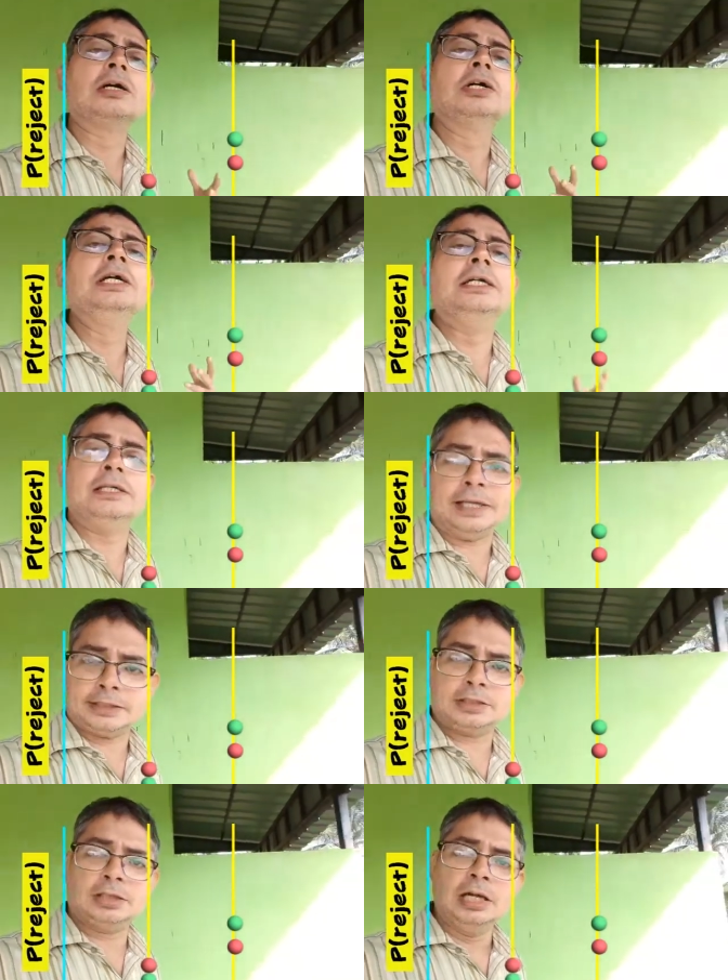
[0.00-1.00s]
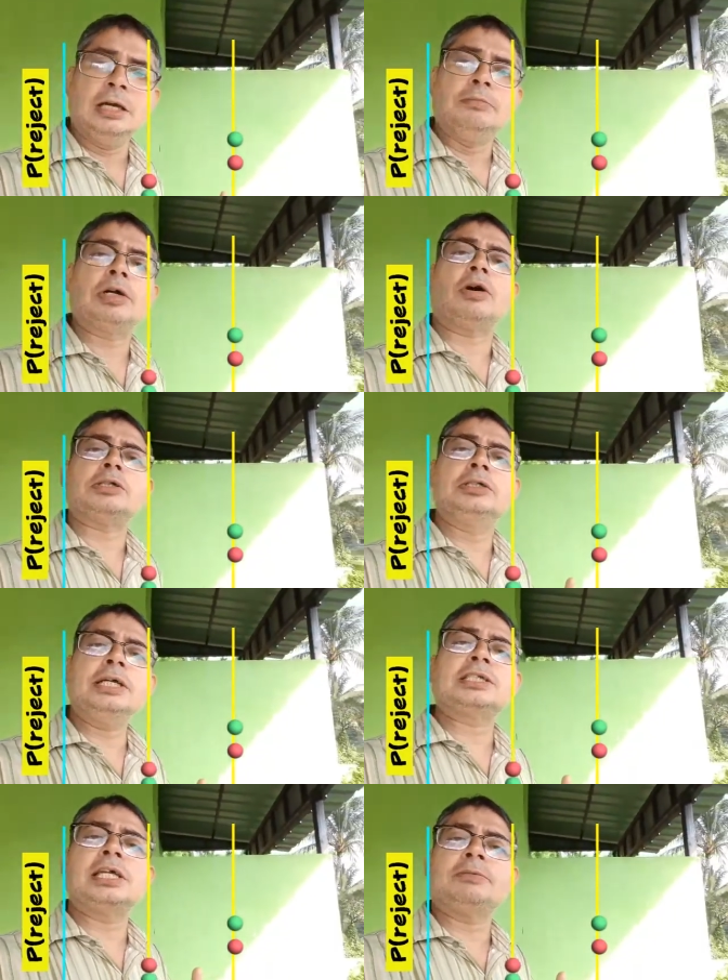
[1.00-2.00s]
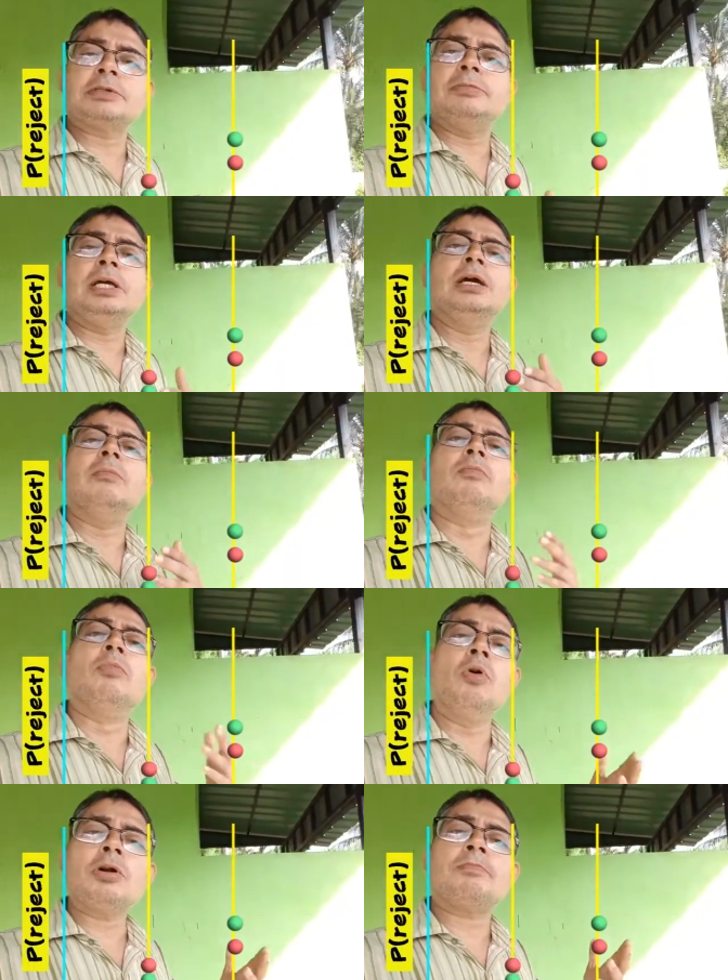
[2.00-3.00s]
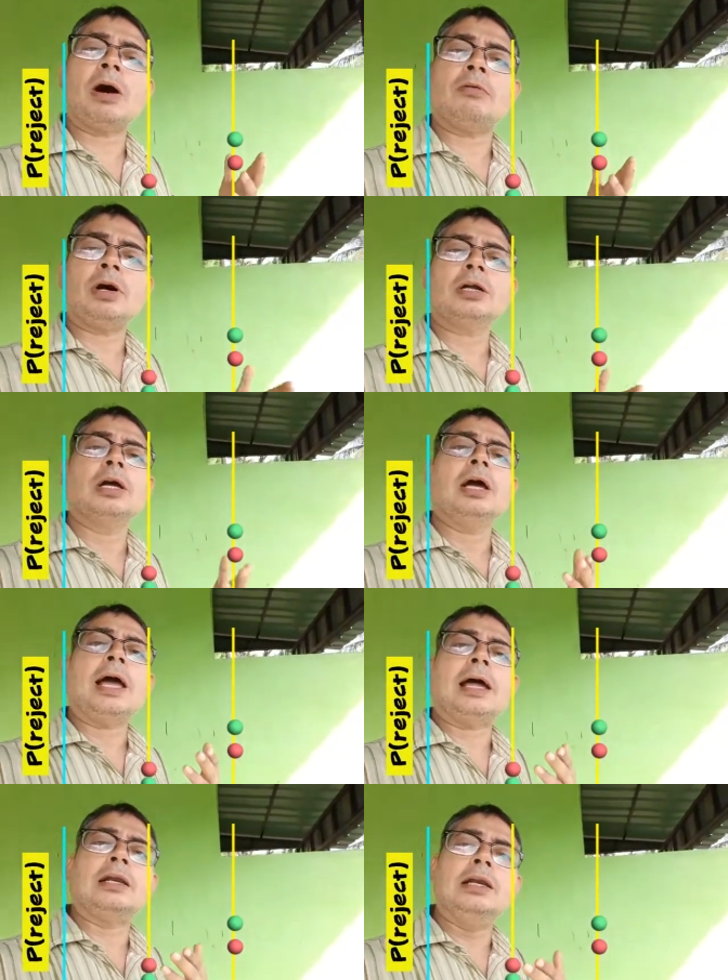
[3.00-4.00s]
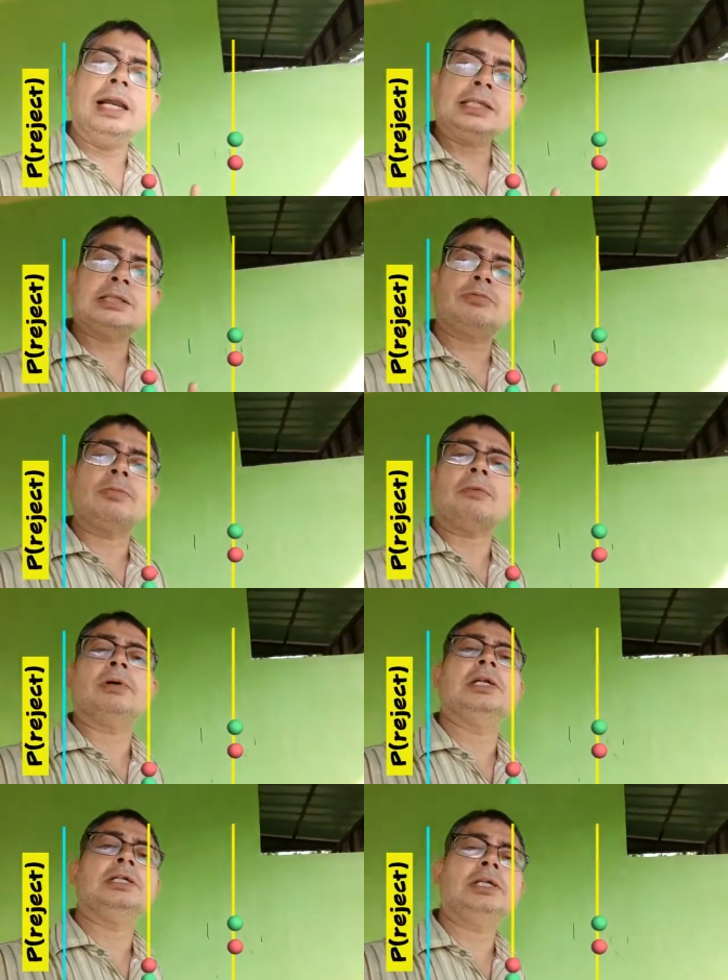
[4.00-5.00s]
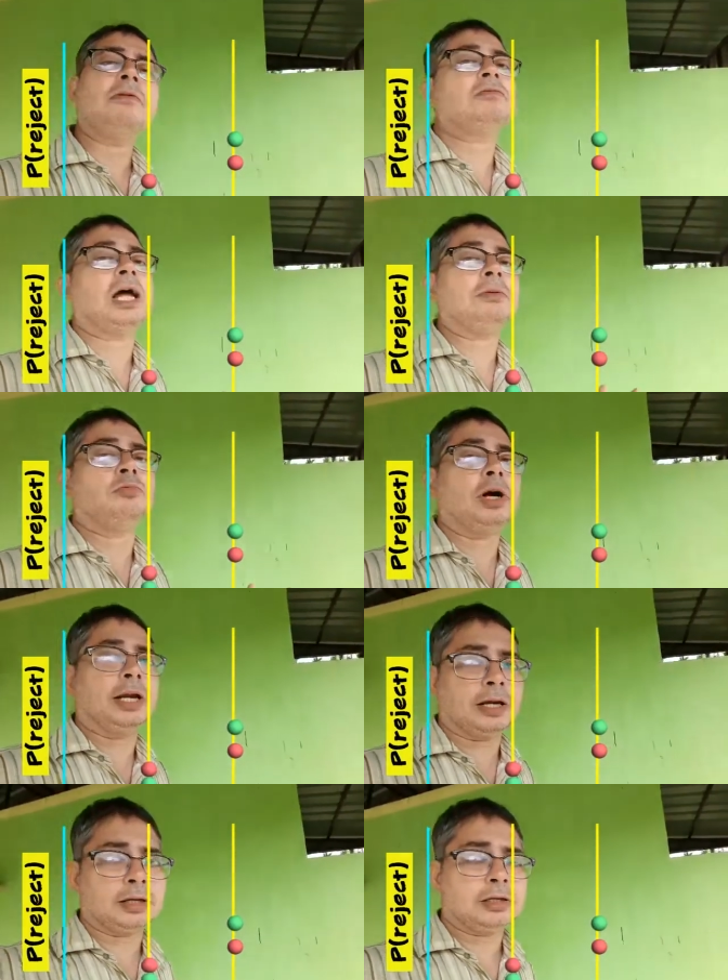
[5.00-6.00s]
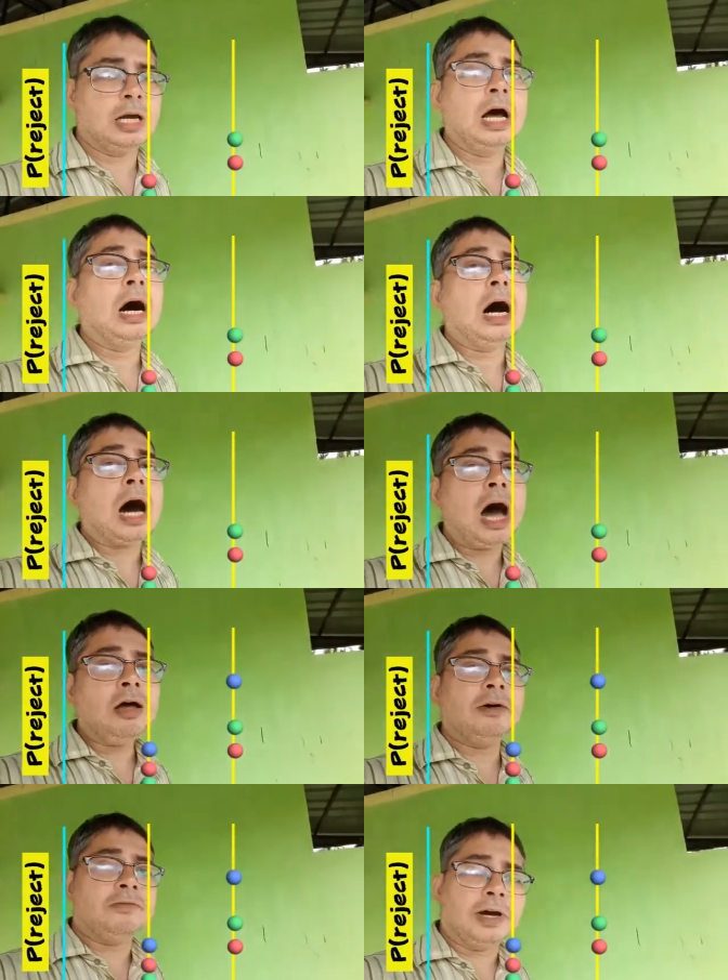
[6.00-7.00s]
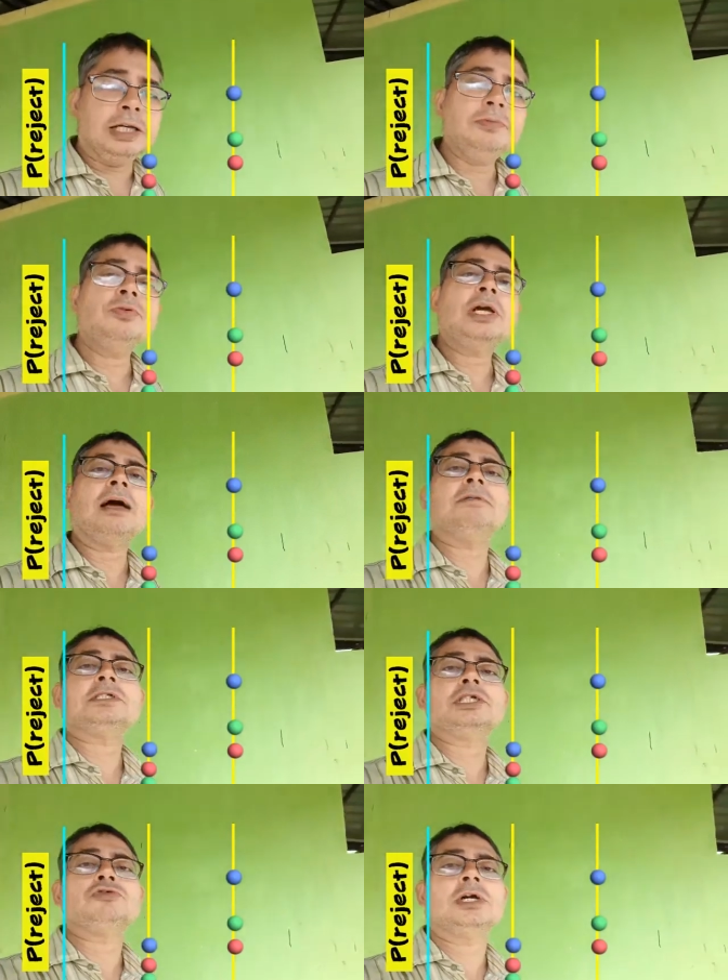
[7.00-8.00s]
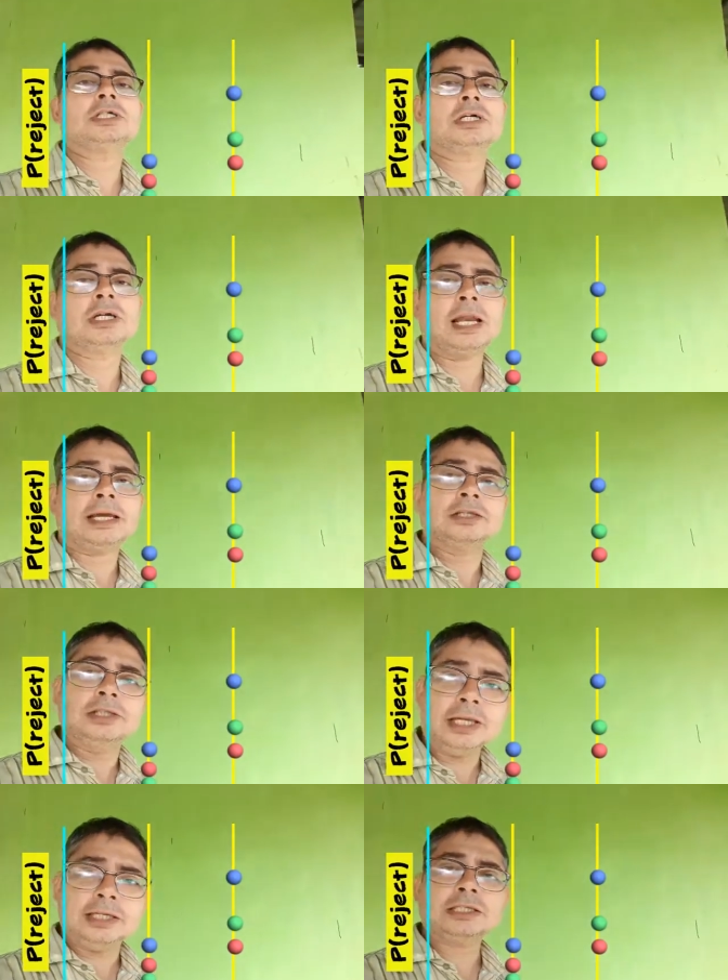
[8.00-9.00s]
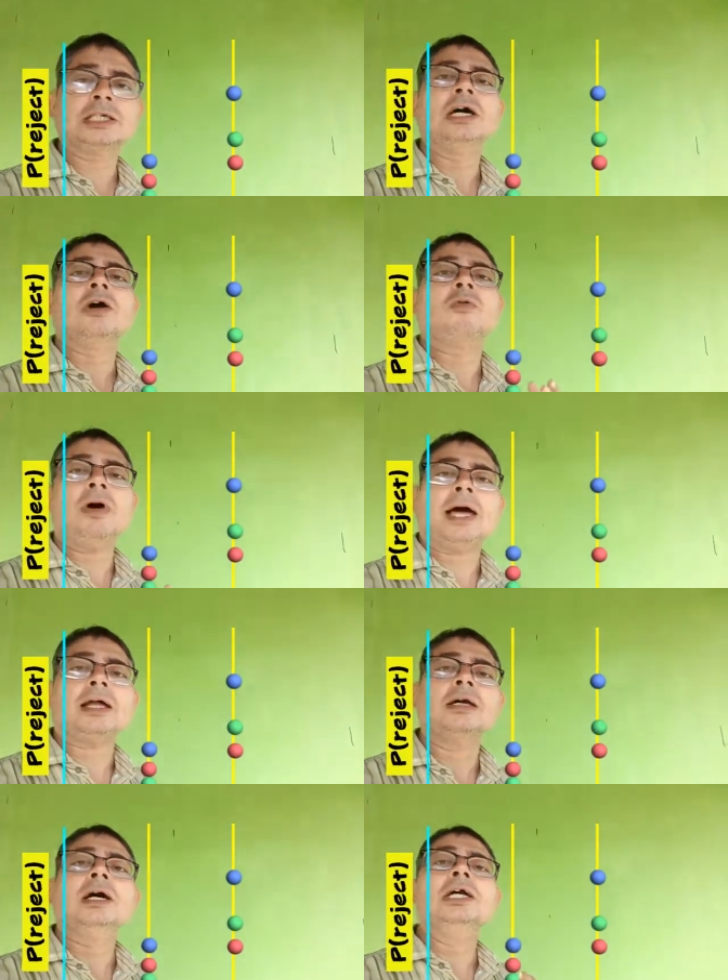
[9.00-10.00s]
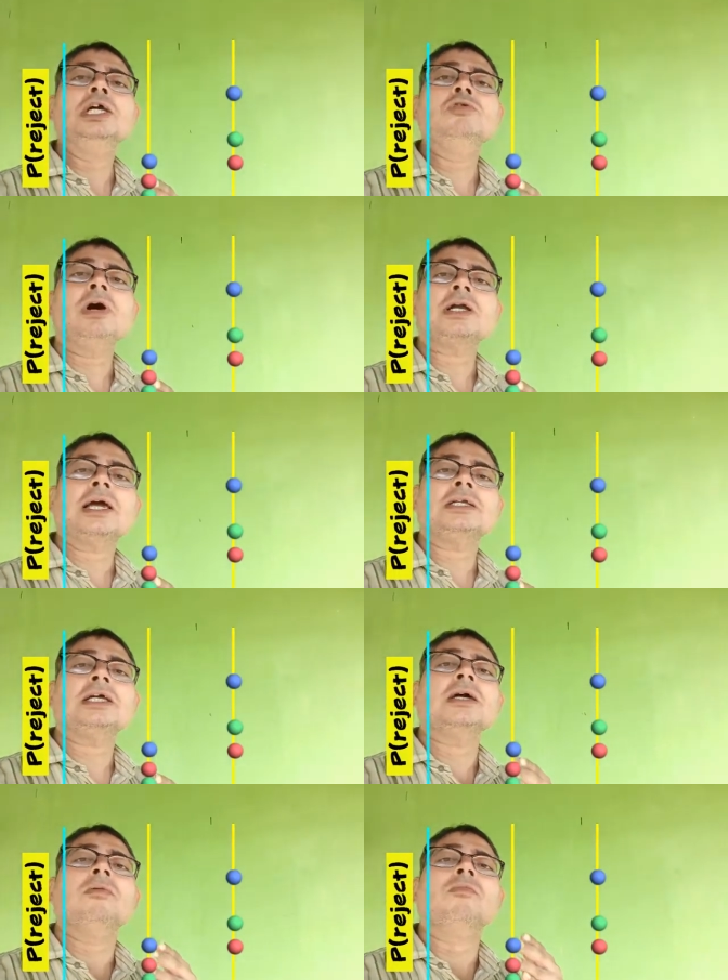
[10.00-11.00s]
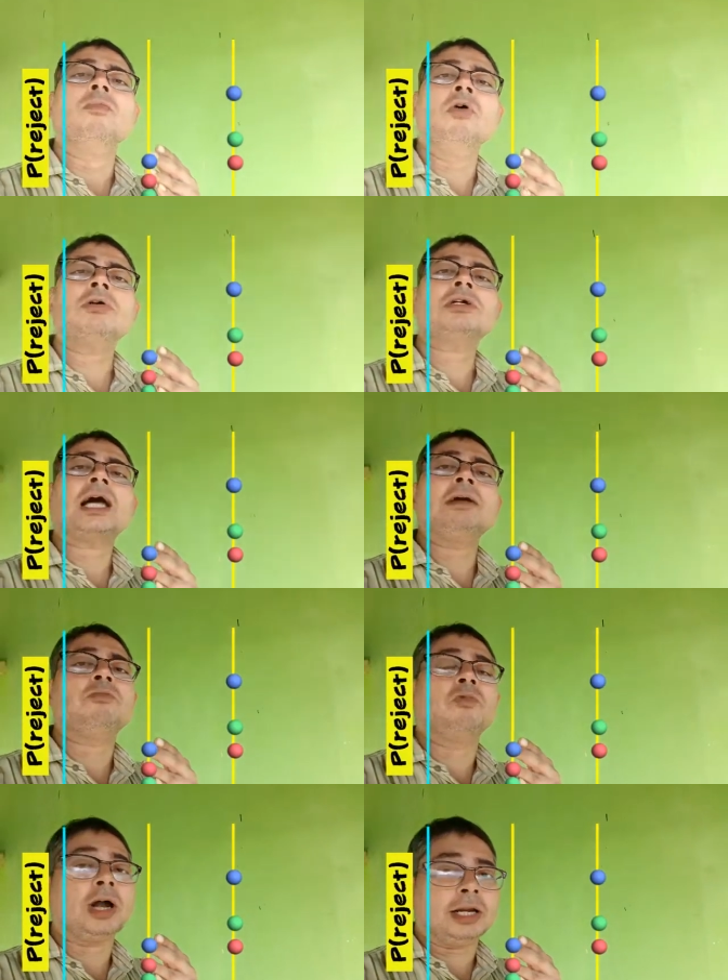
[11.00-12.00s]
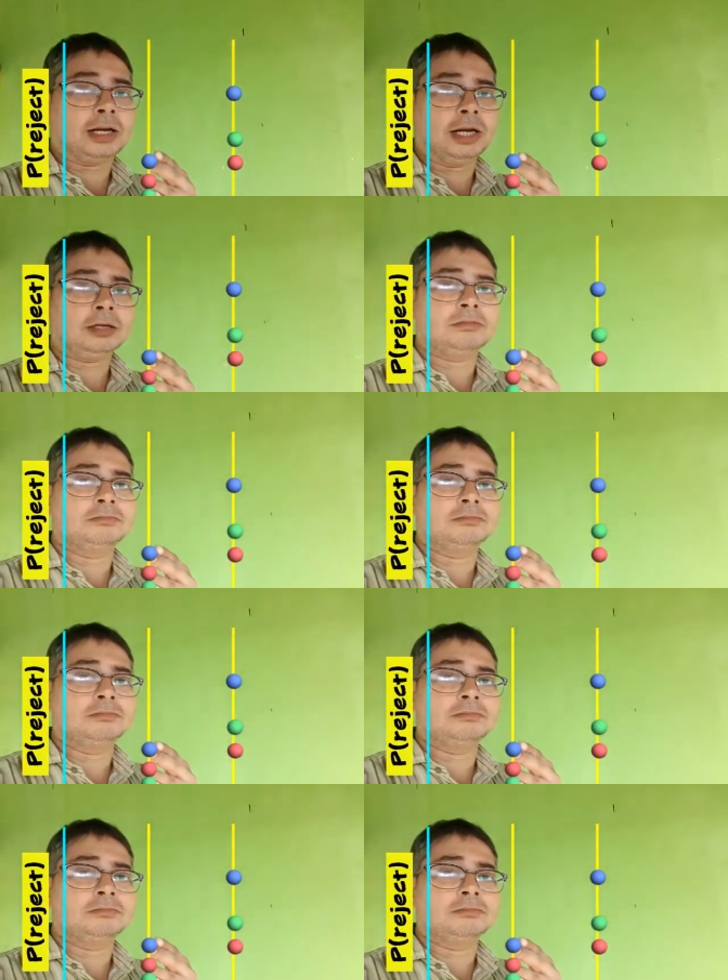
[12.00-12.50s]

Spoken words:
green test, because this gives me more power and less probability of type 1 error. However, if we have a situation like this where you are getting more type 1 error,